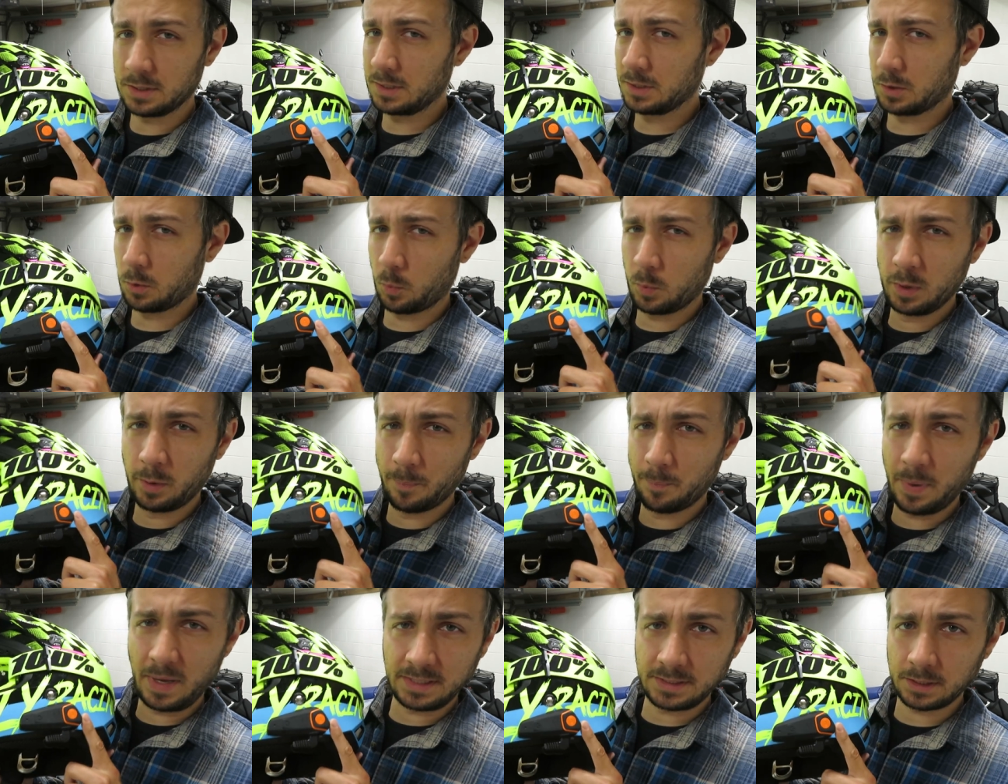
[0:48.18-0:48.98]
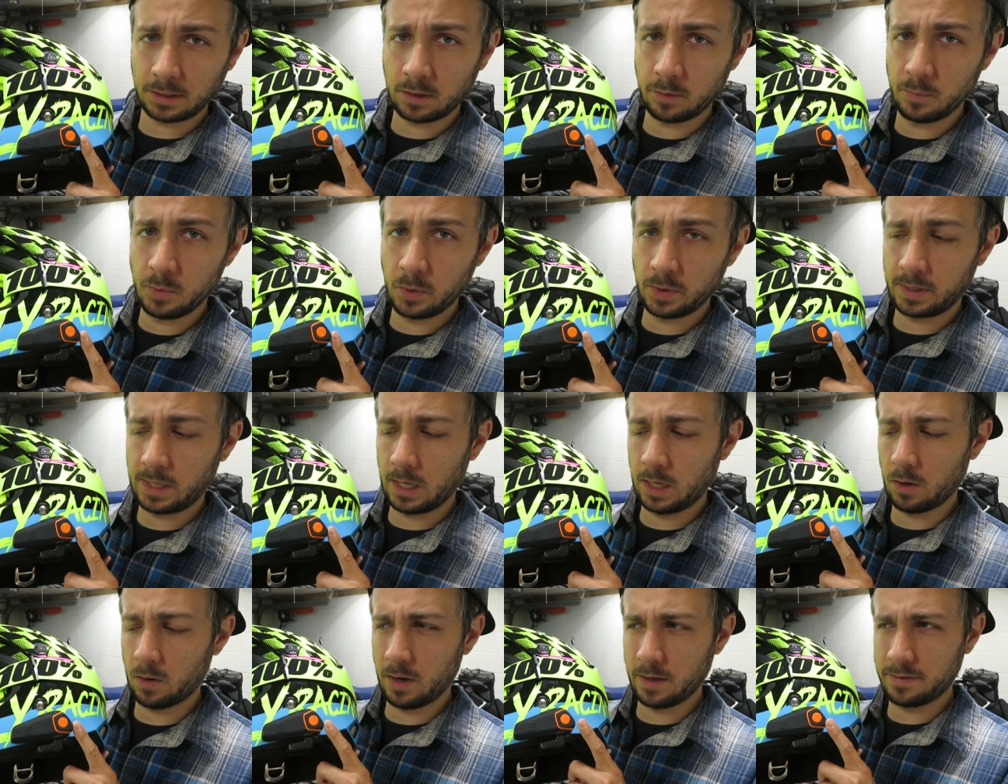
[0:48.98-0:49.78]
So this is a real basic
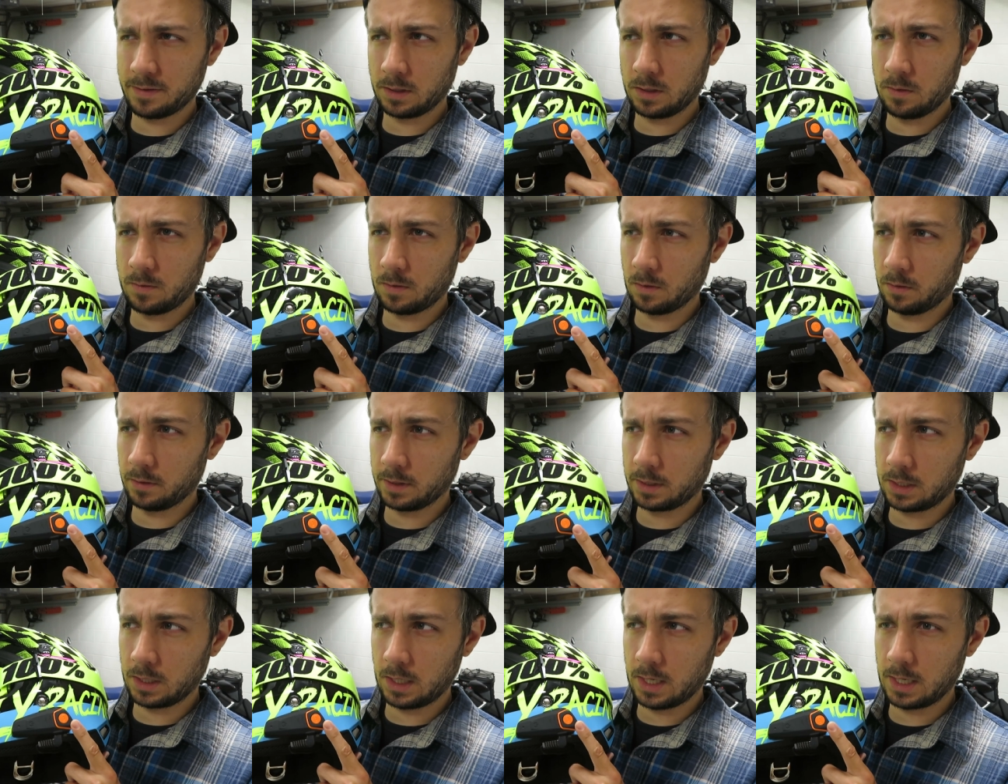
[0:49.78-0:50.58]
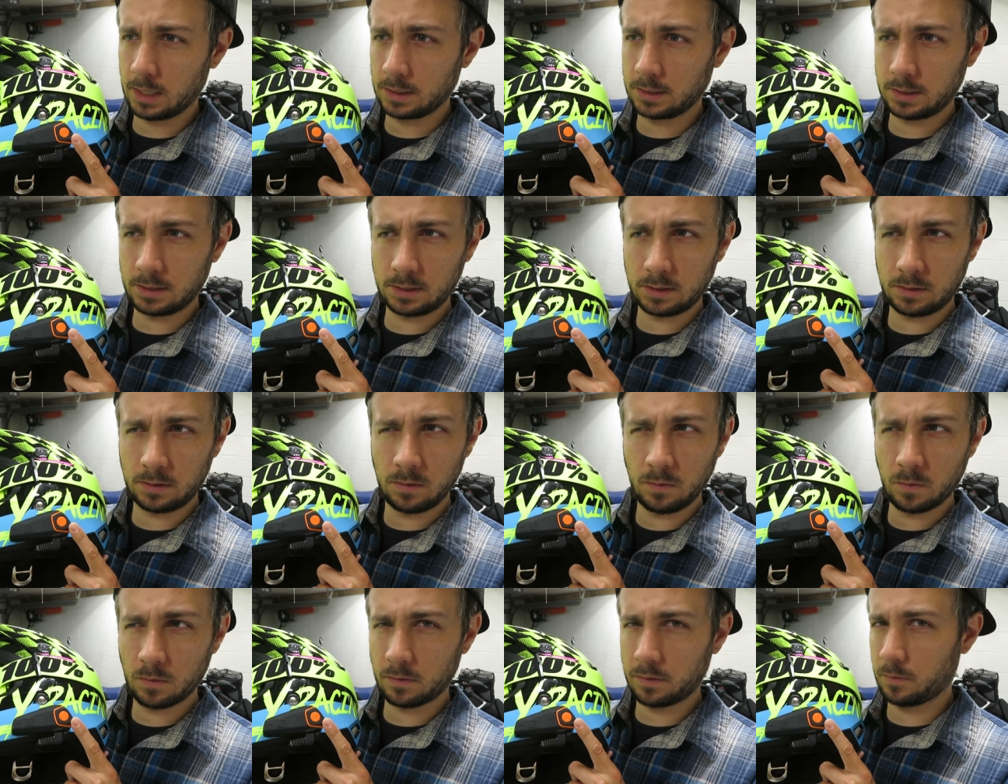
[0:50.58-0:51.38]
communicator. I think you can only connect
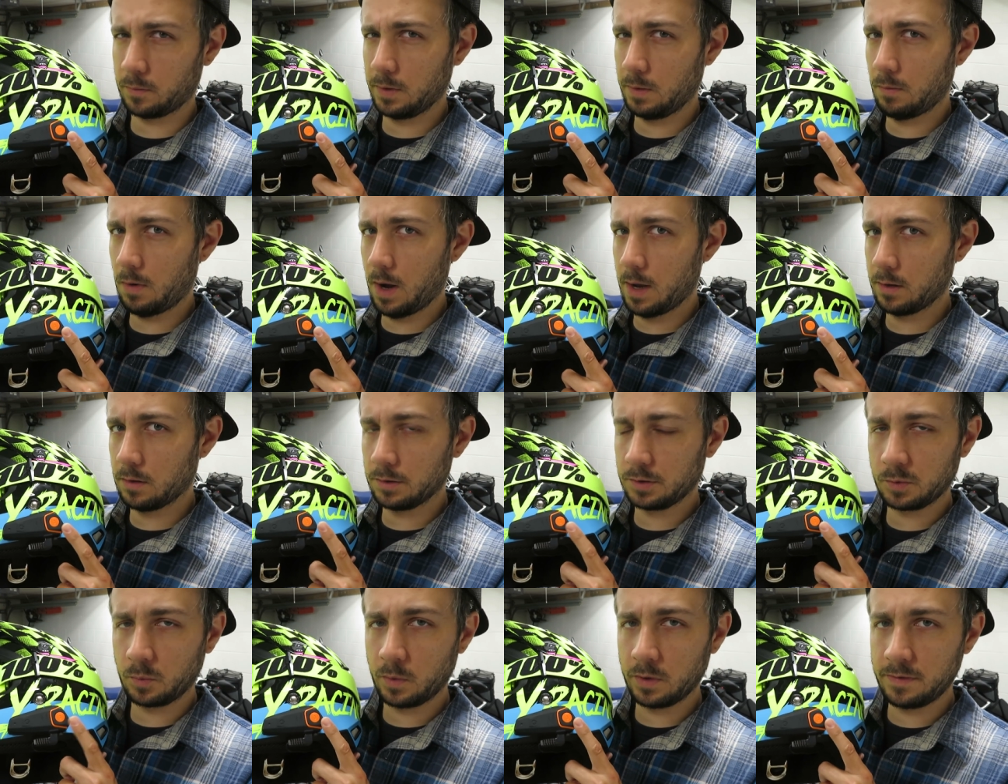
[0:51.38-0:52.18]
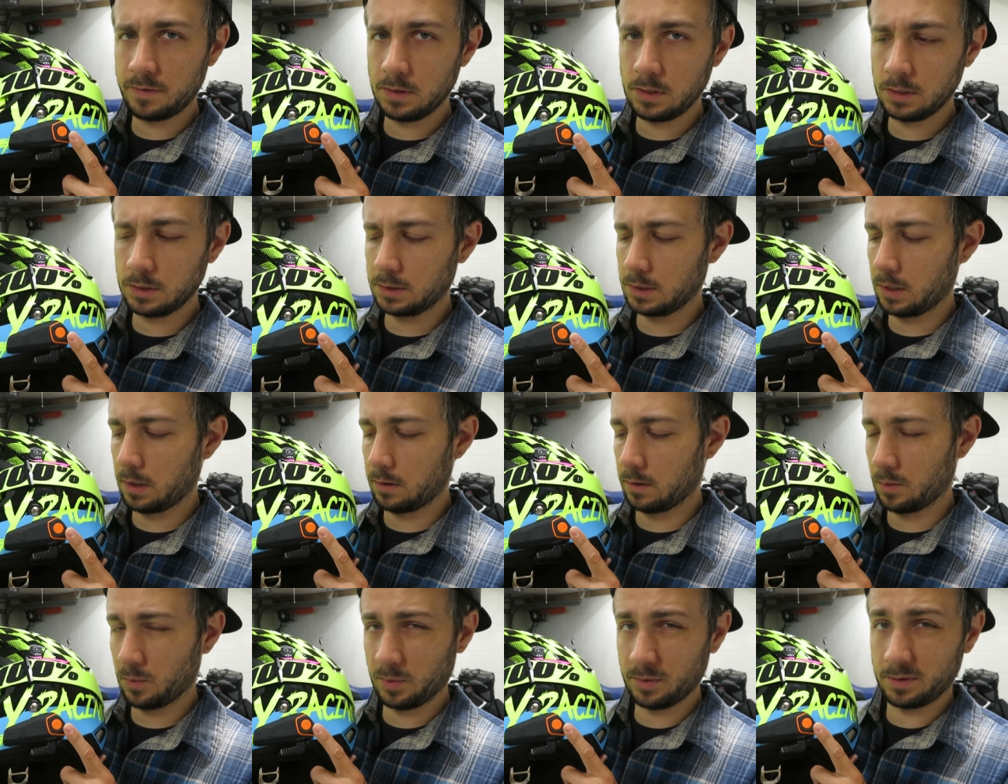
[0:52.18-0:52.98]
two or three riders with these,
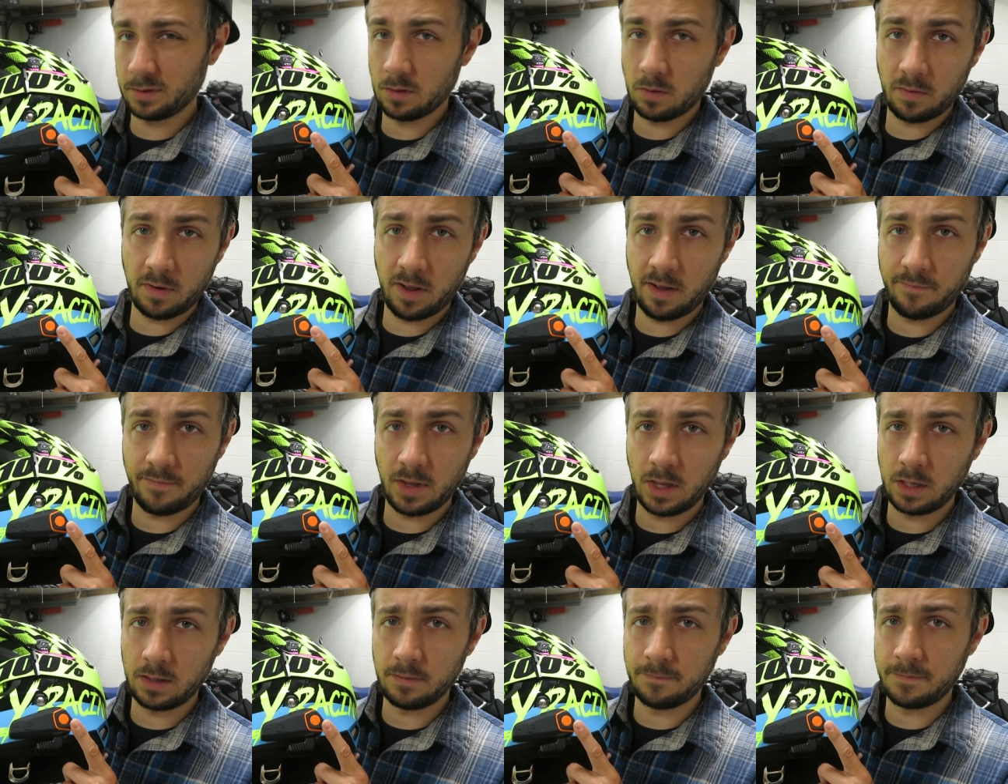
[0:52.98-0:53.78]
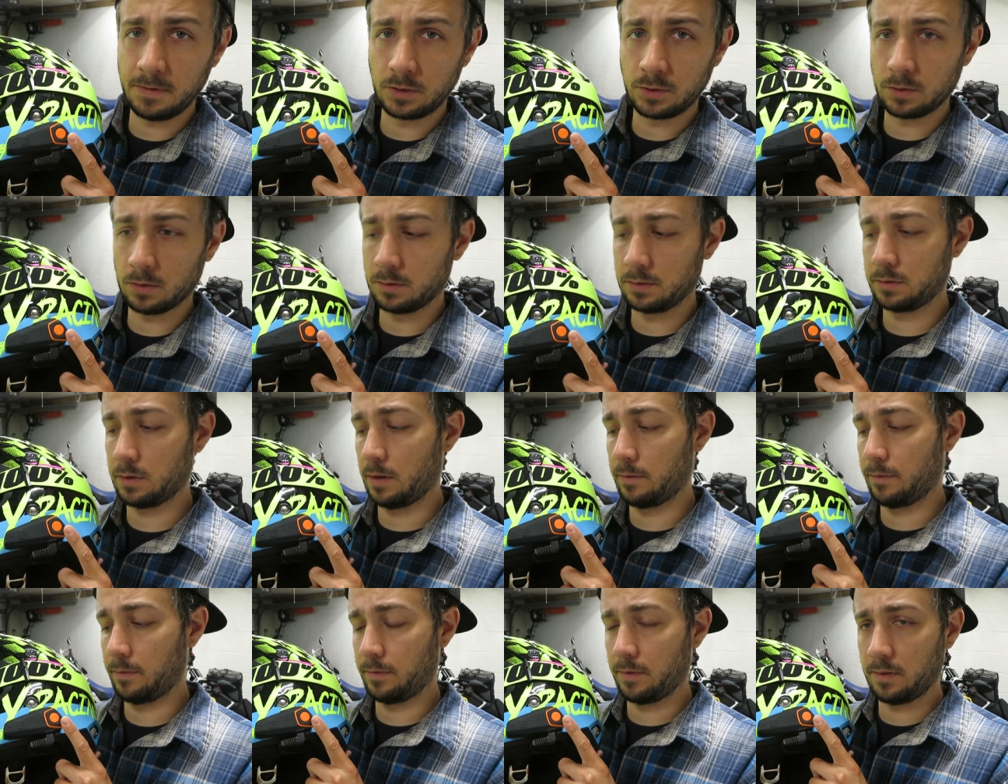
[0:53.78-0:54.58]
and they really don't have any features
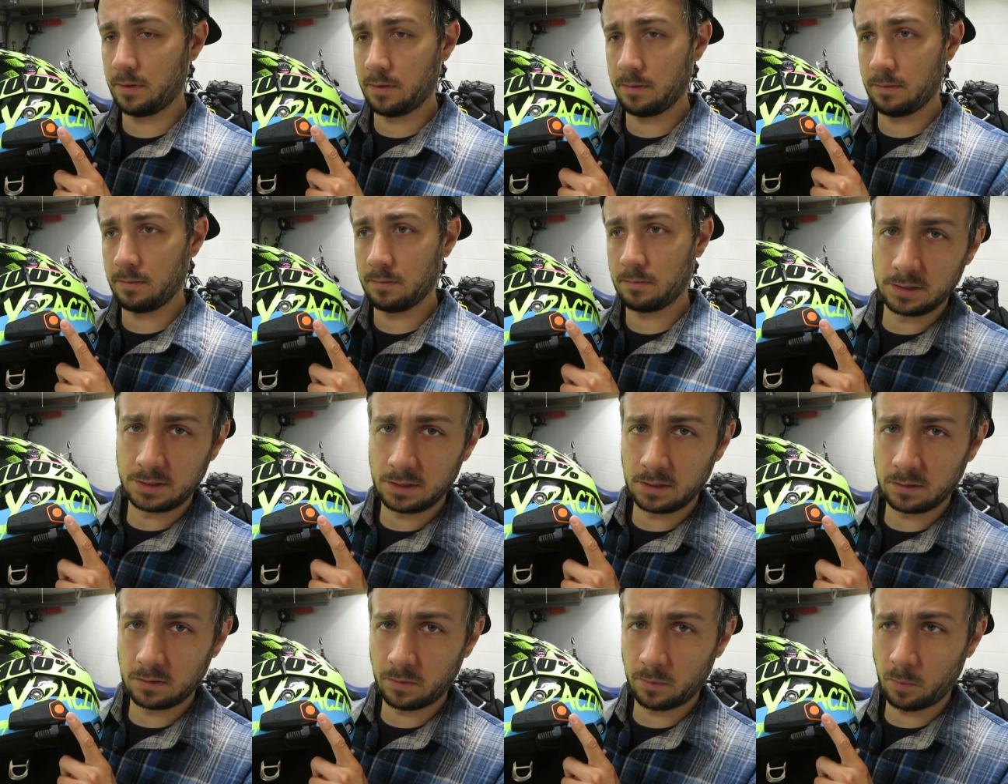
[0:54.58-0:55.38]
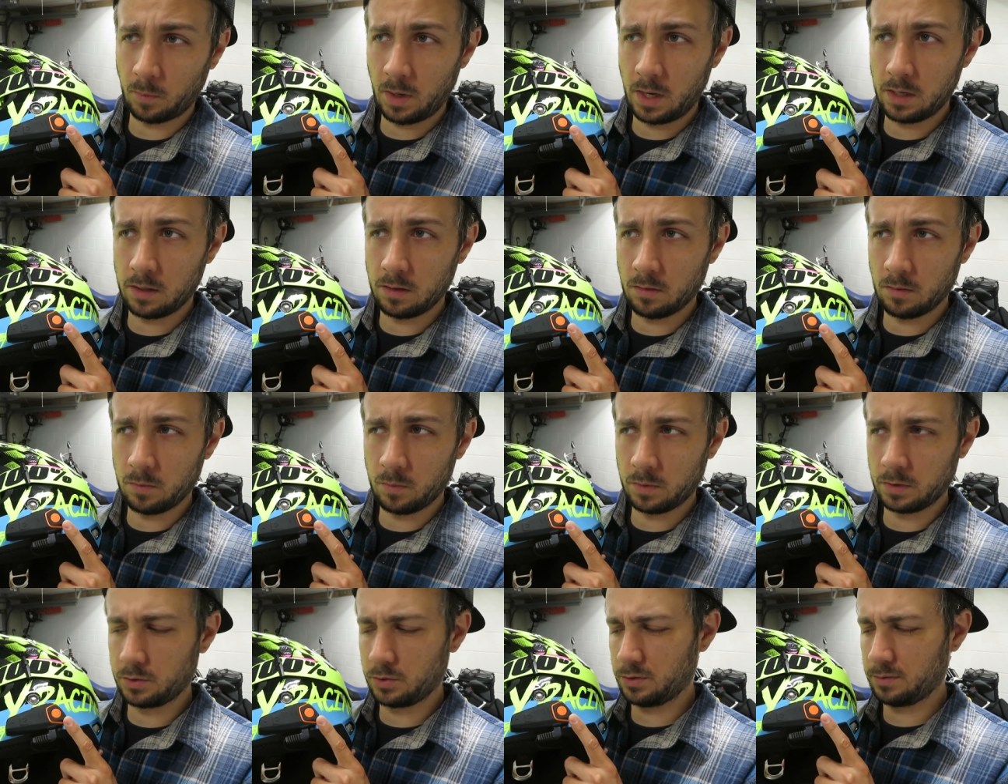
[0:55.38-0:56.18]
other than listening to the radio,
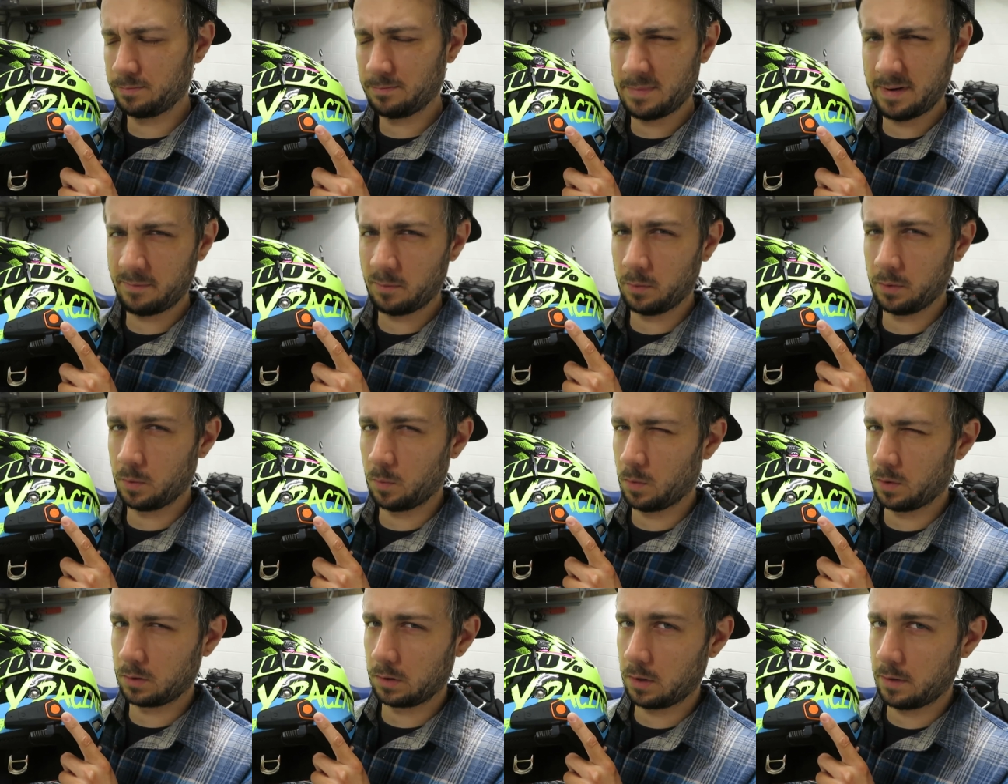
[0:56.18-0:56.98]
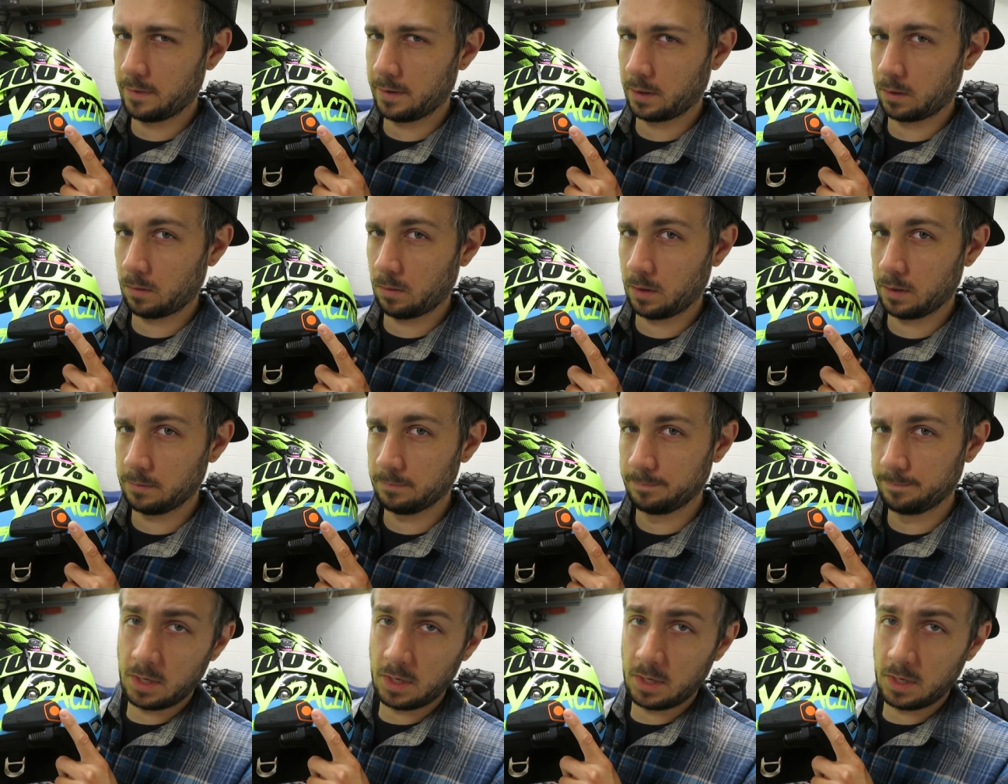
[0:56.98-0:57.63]
which never really worked all that great.